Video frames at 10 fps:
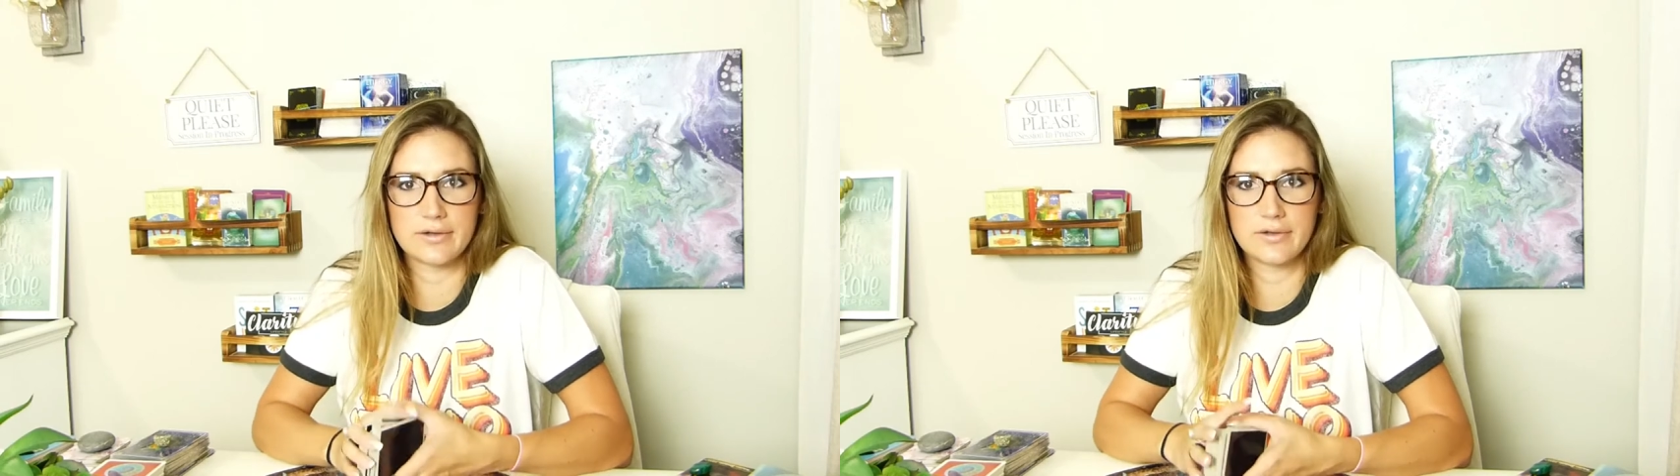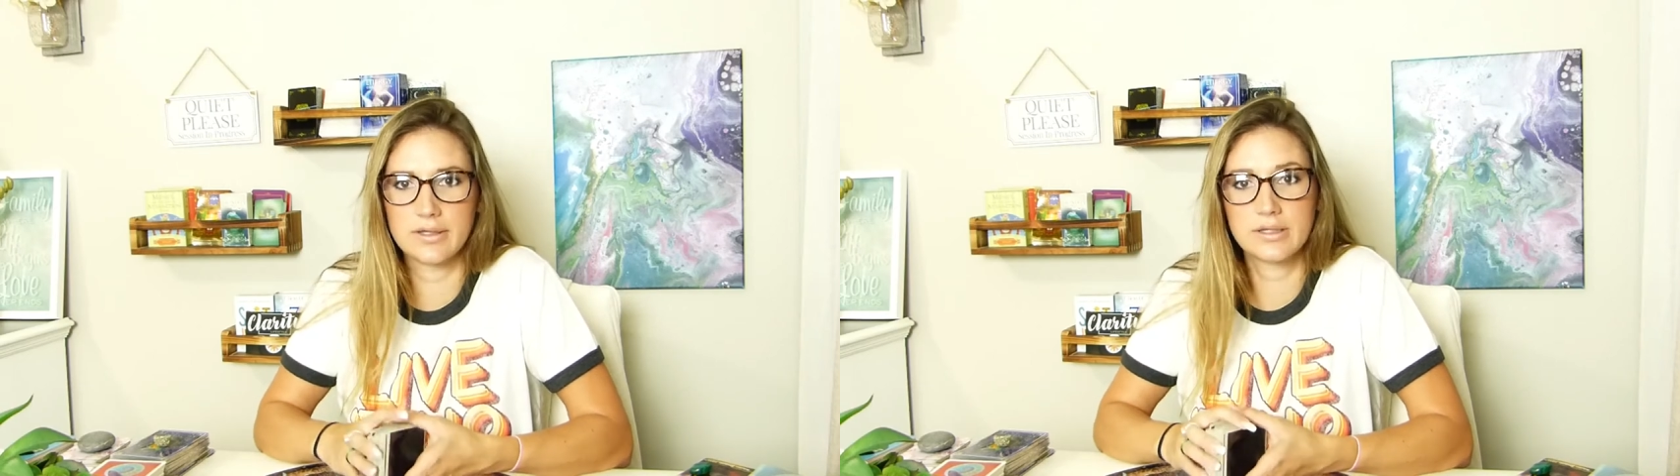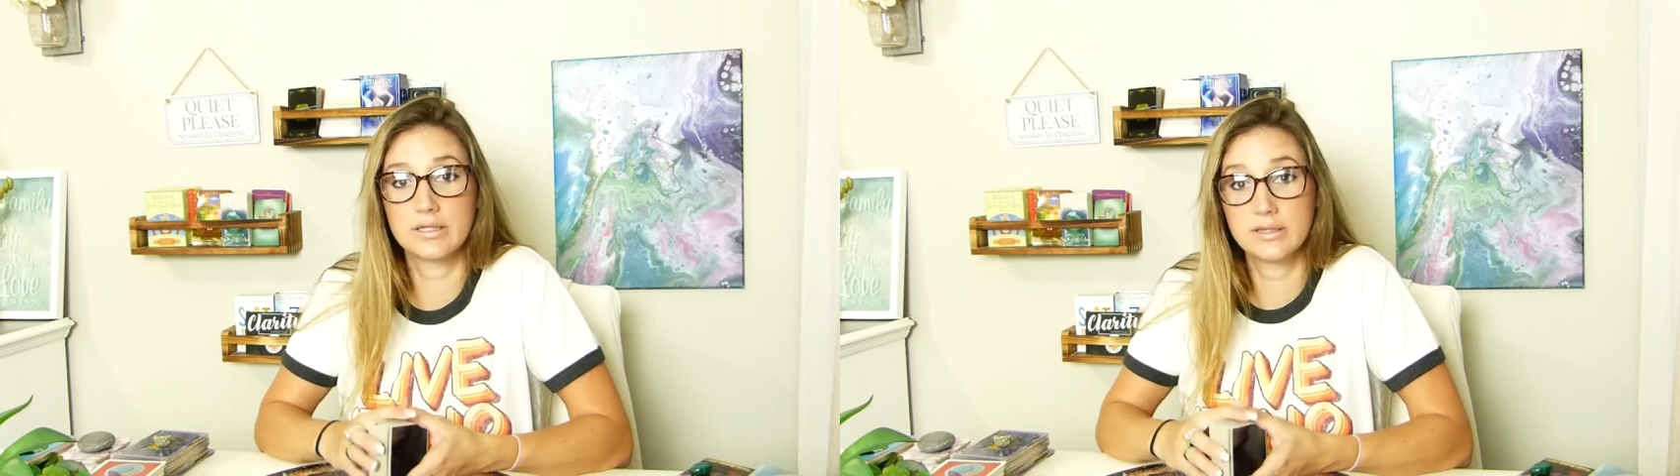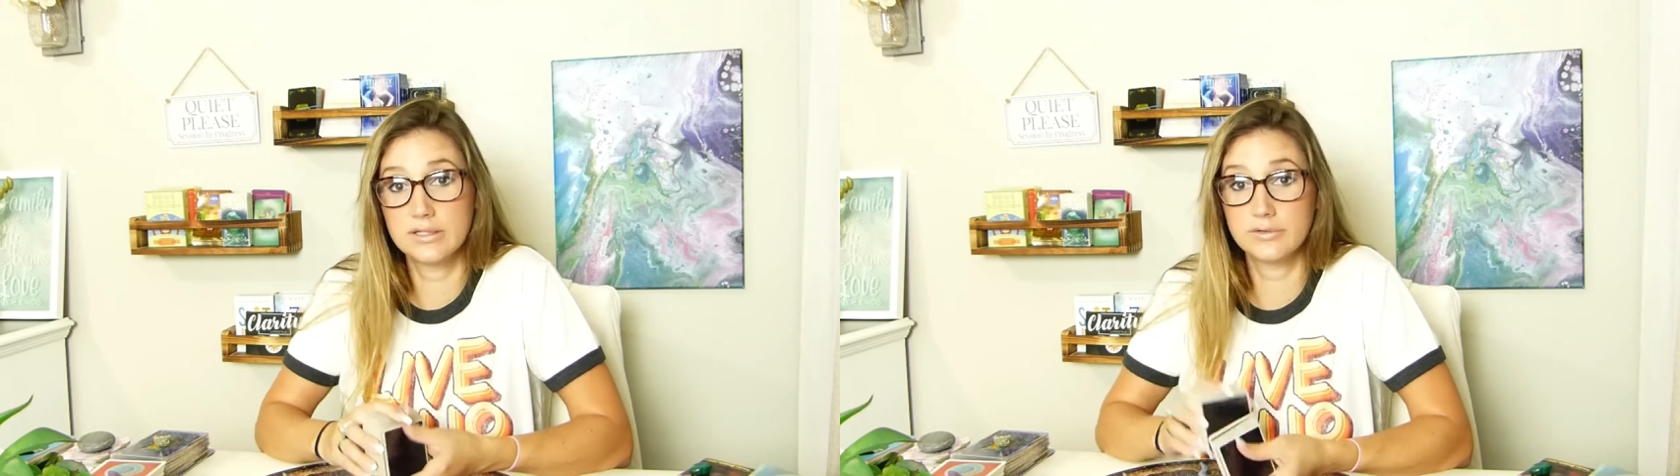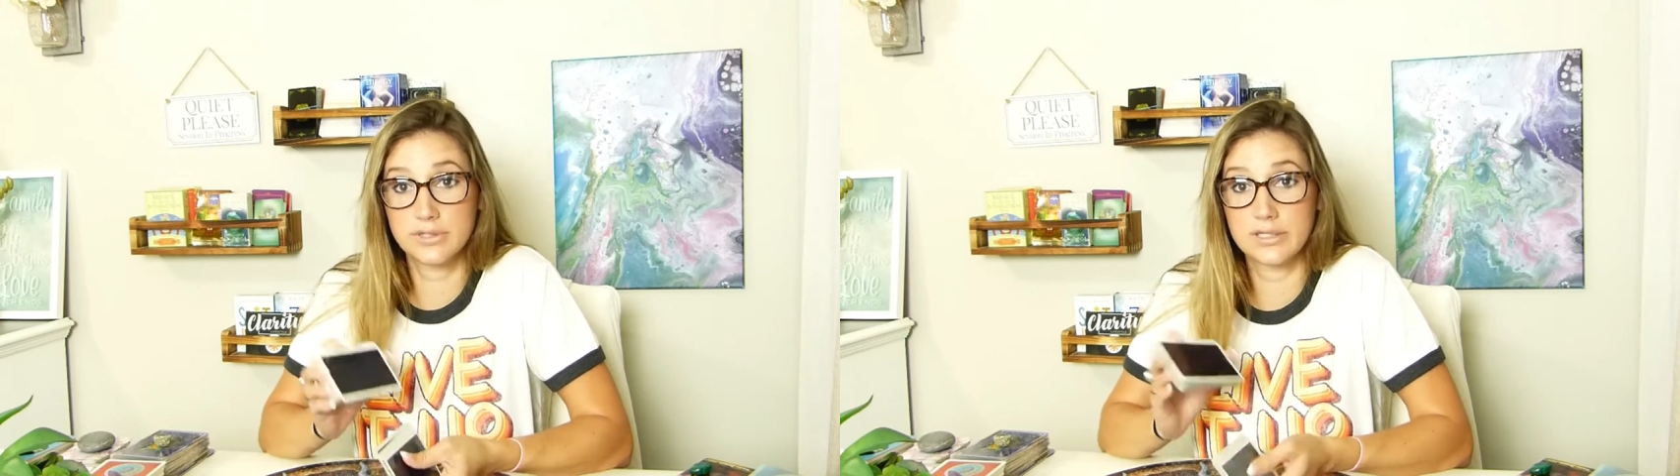Or it could
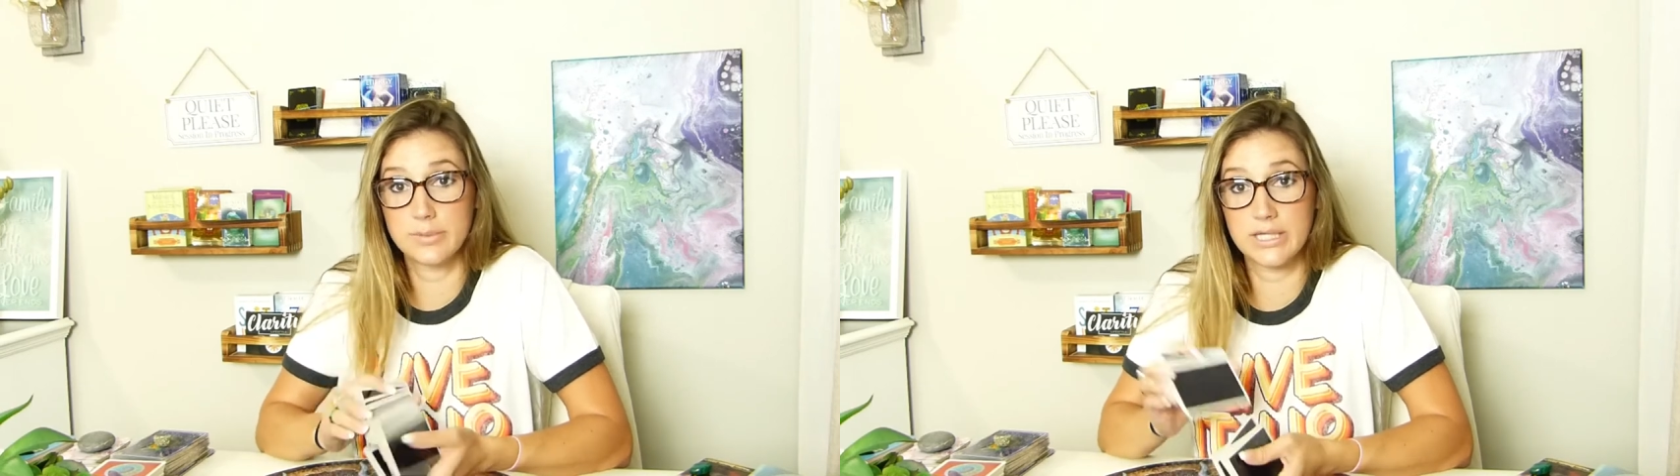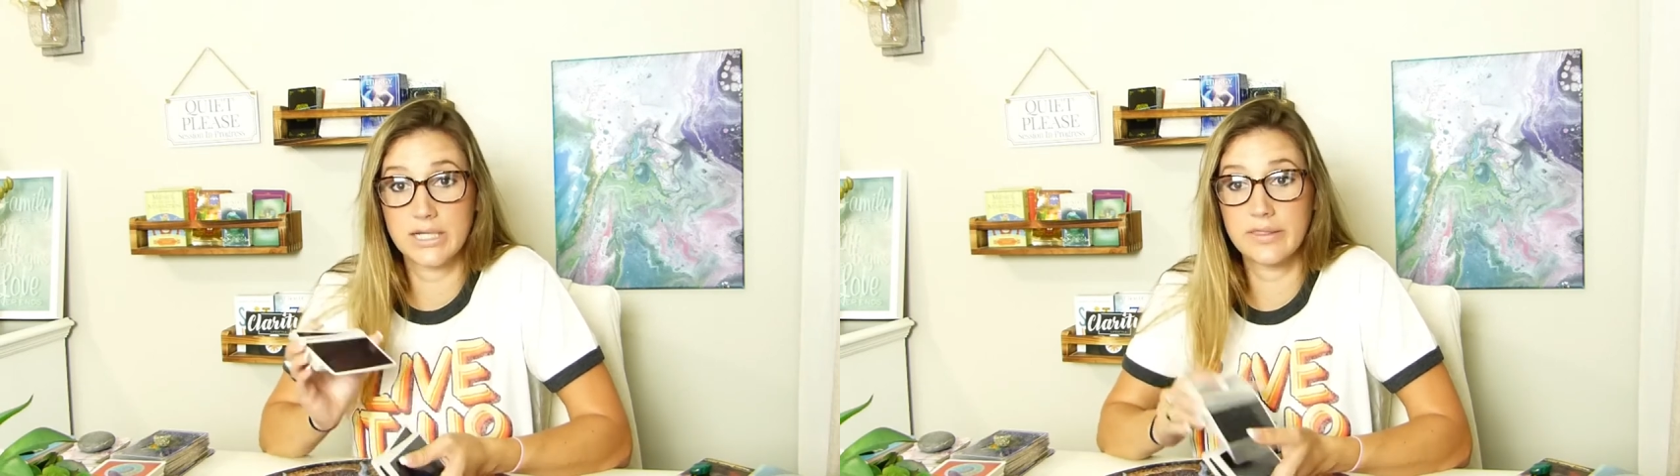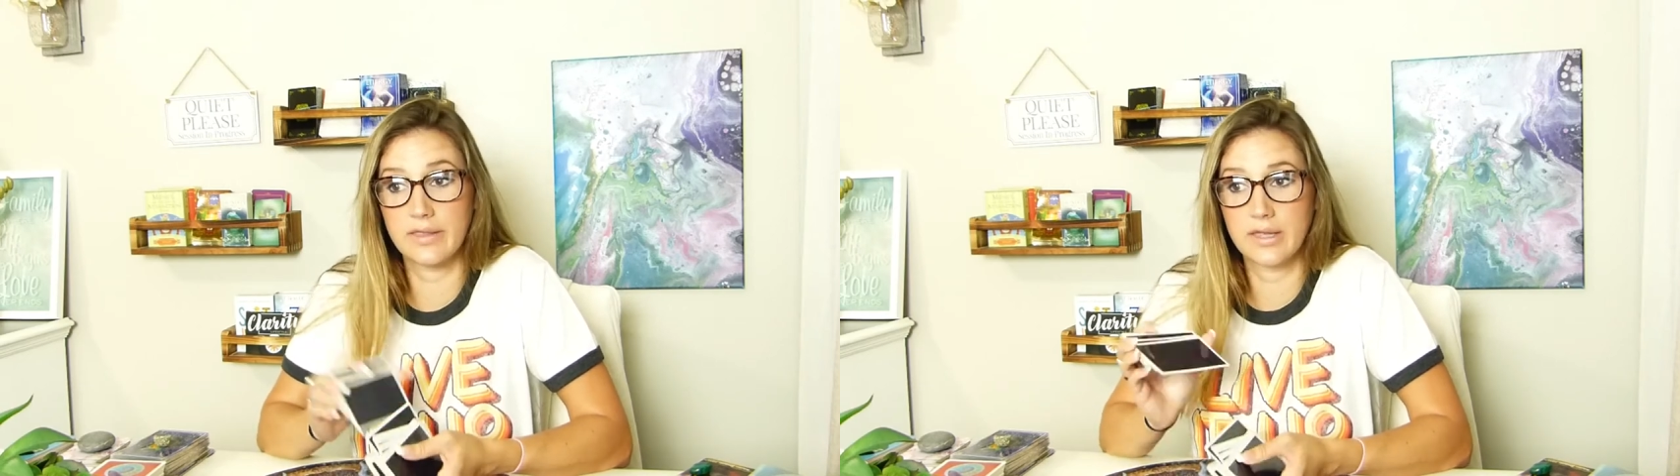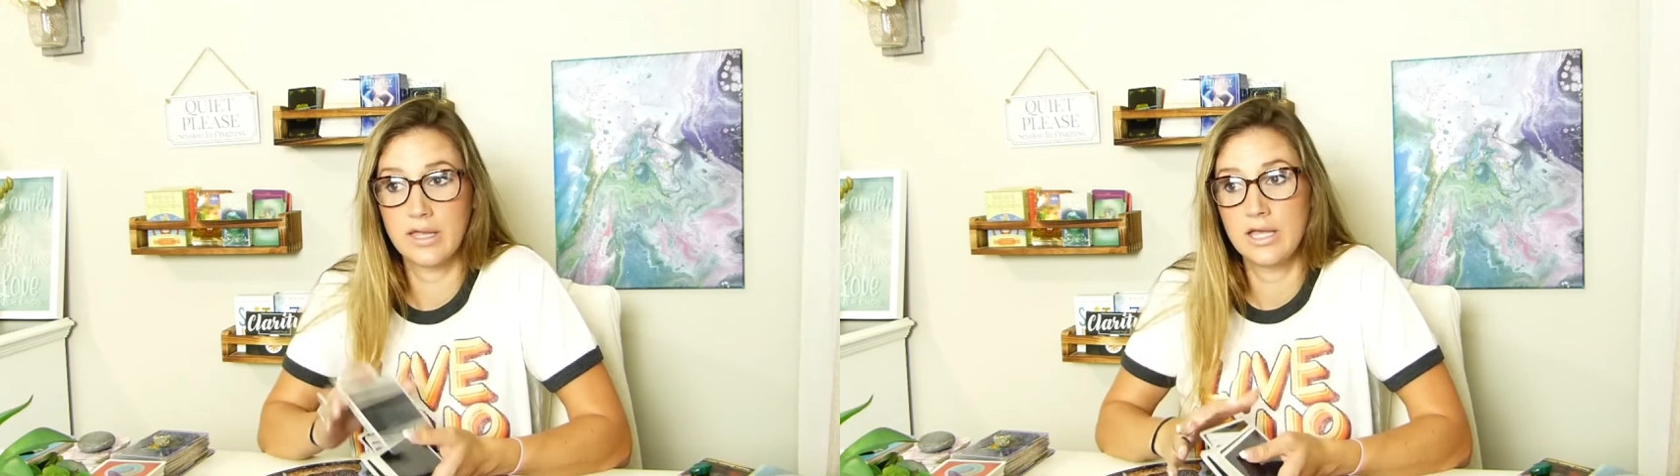literally be anything.